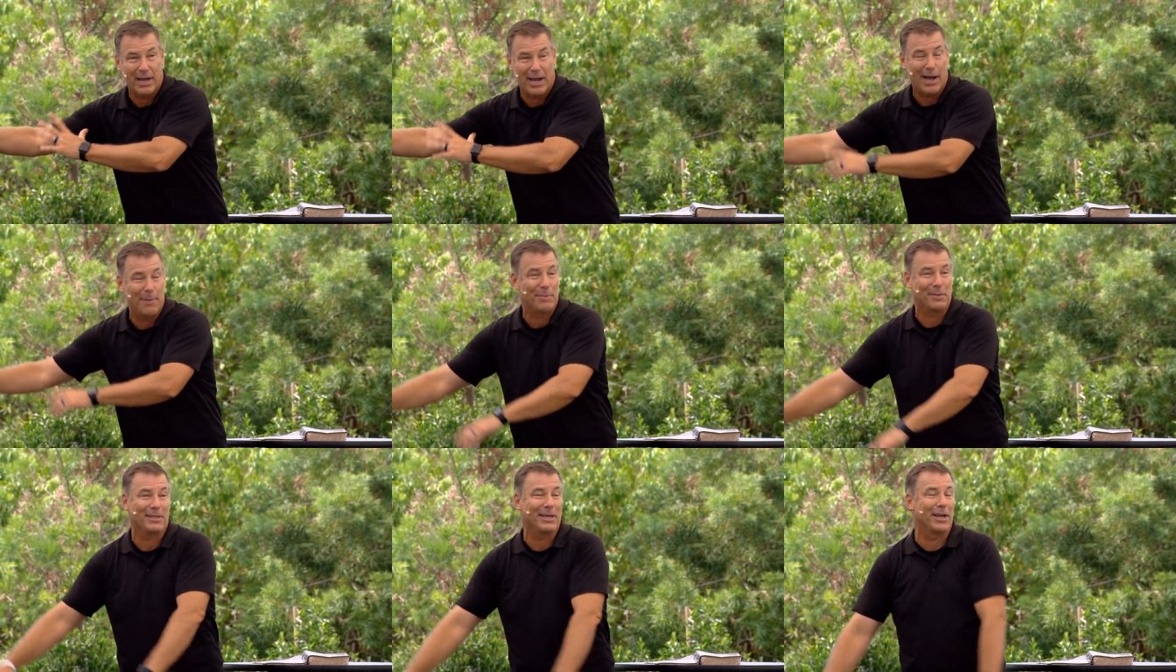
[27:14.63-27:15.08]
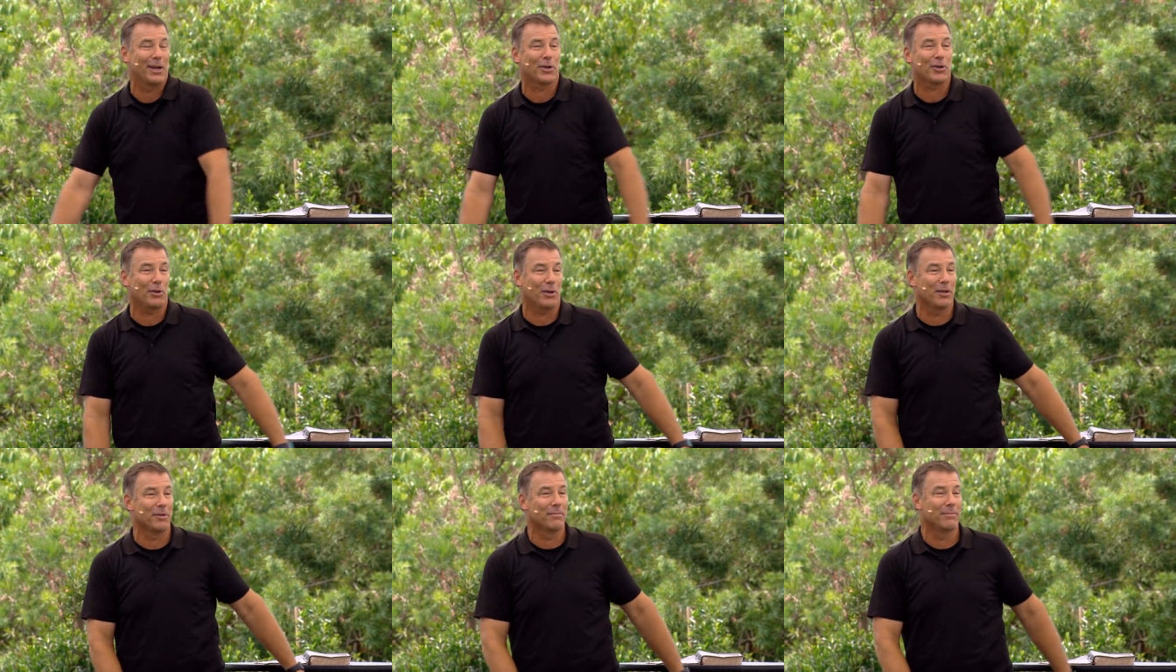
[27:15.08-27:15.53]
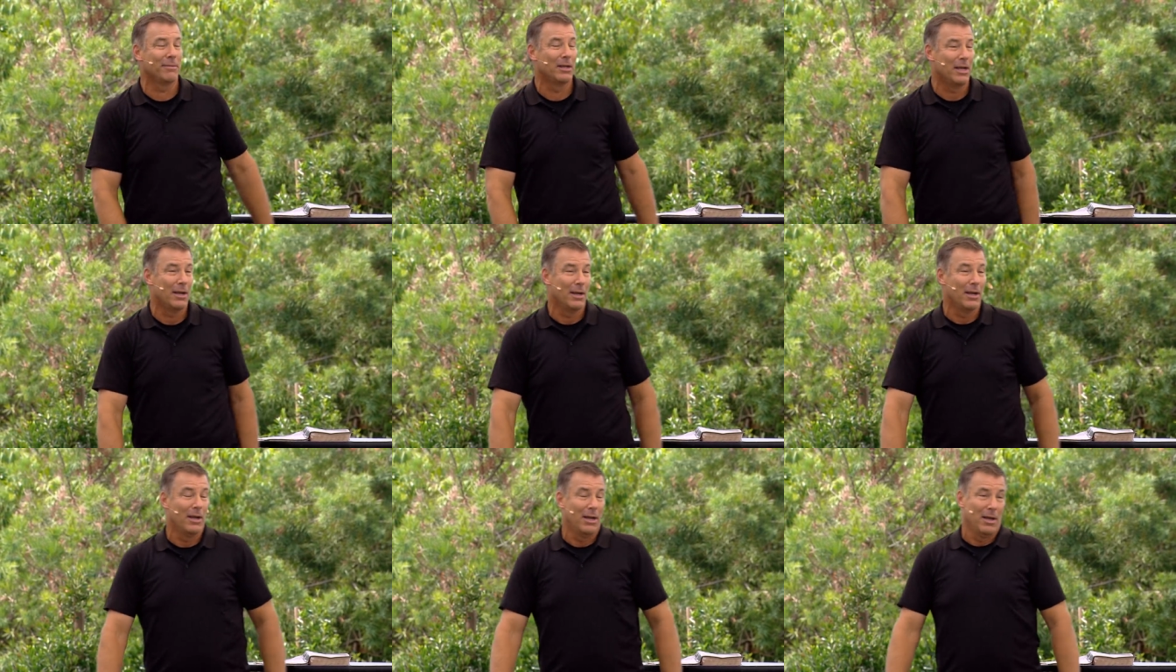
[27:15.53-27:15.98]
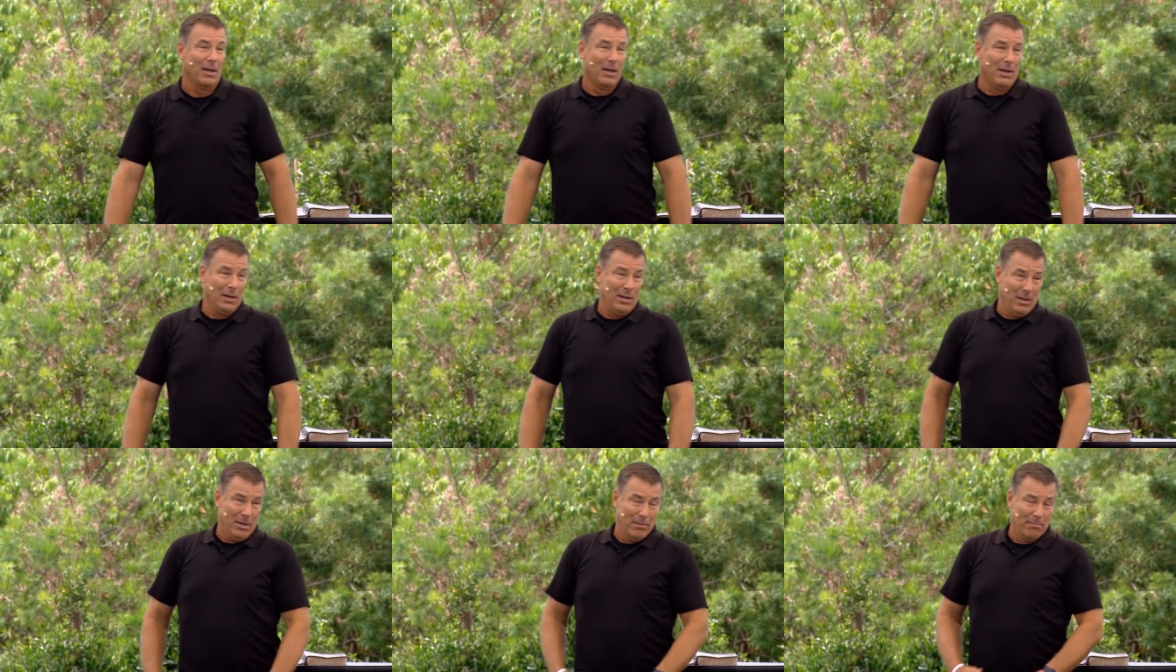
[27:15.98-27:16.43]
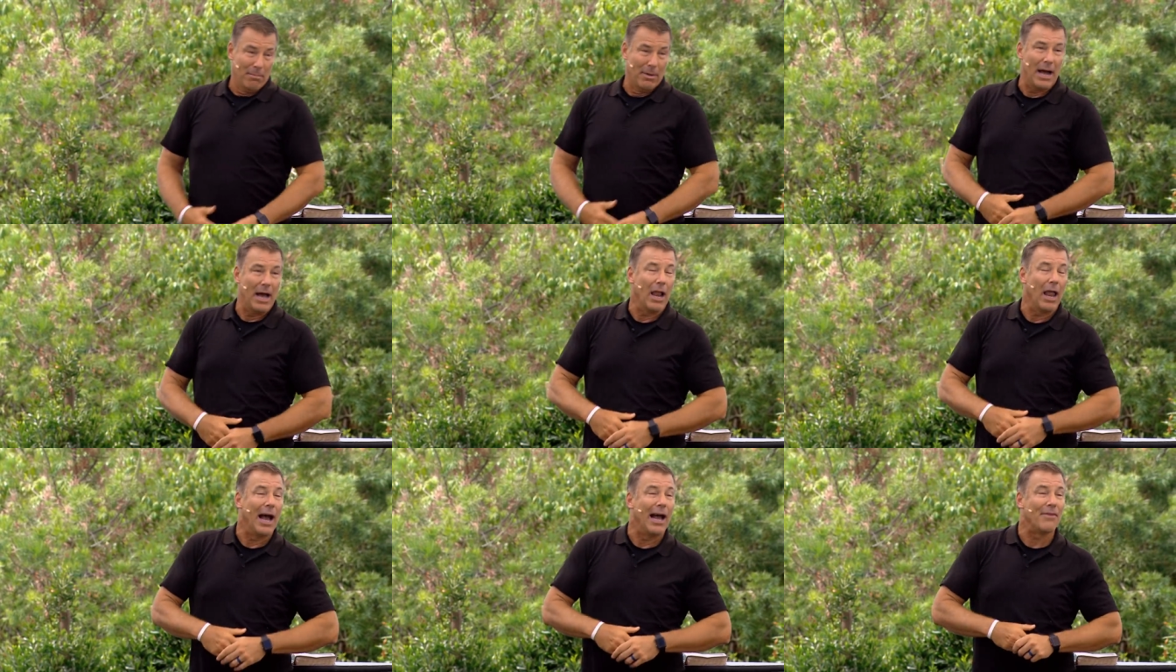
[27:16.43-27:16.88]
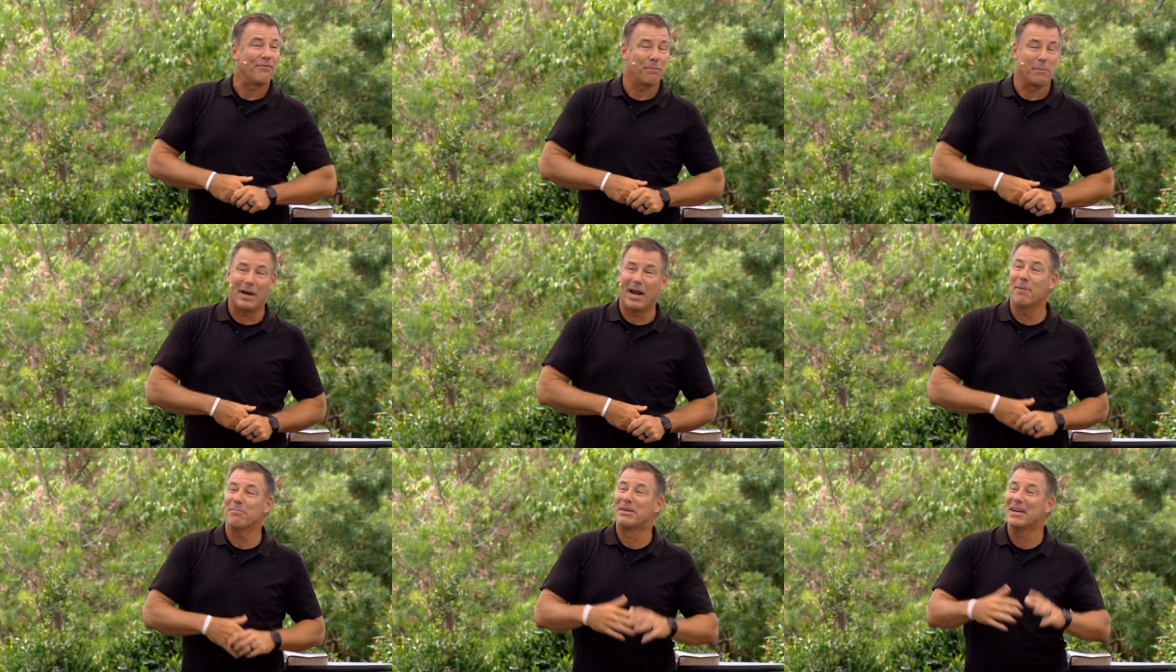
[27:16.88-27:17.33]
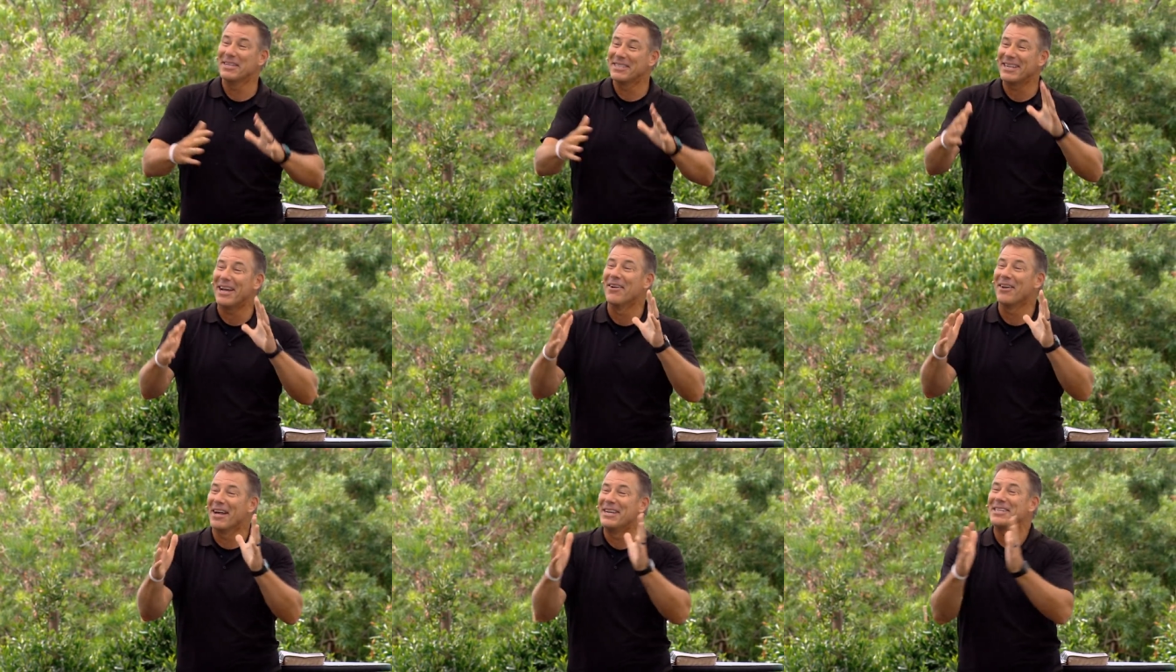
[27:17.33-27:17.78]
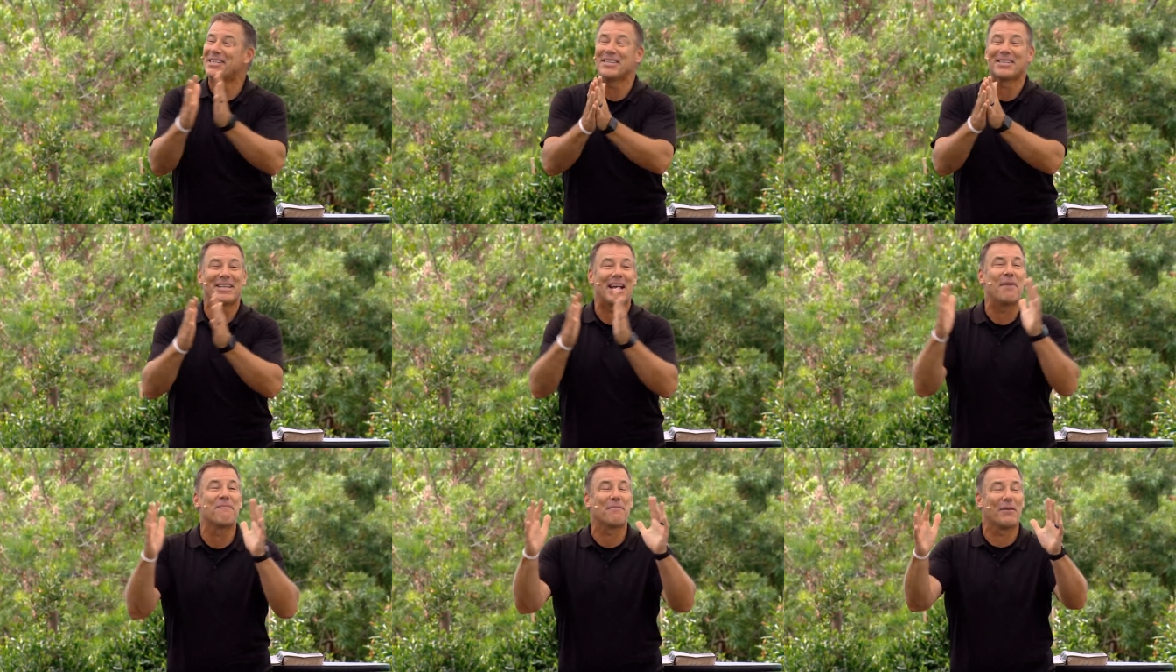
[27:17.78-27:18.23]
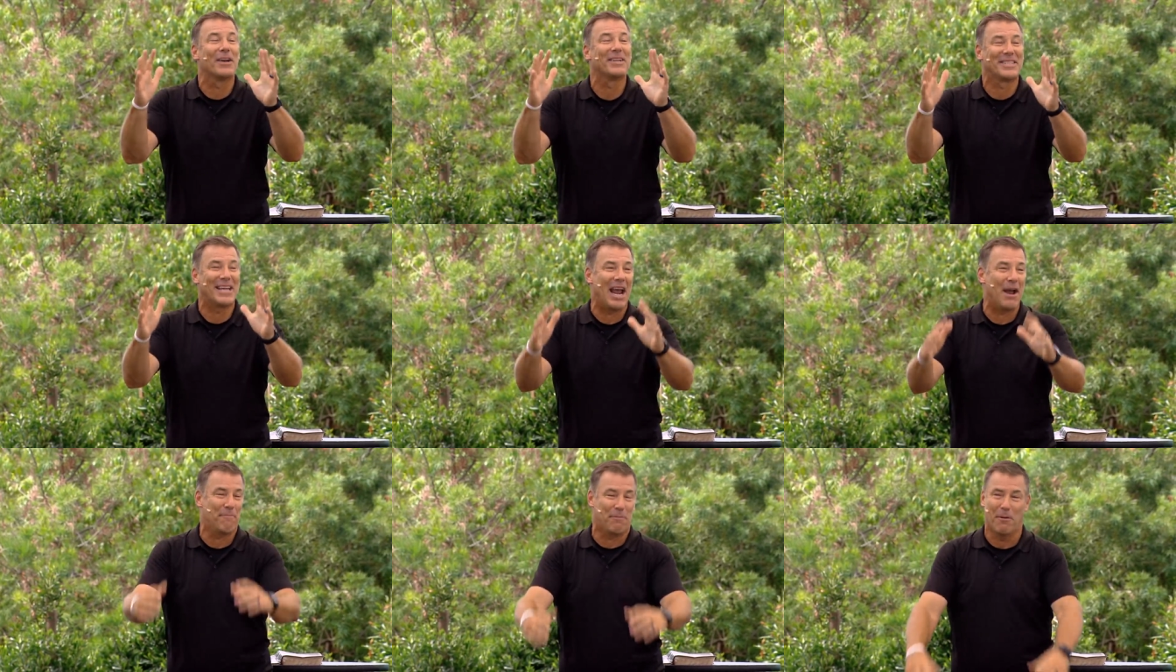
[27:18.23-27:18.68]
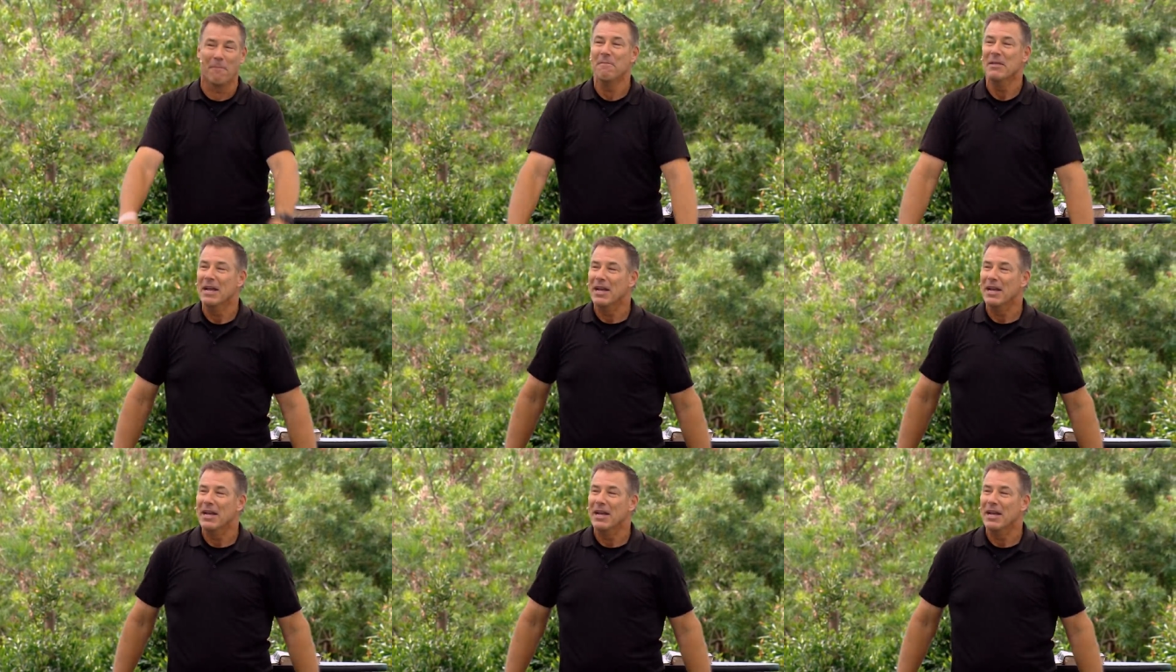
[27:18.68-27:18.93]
hypothetical in my life, but I'm just saying, let's just say, for example,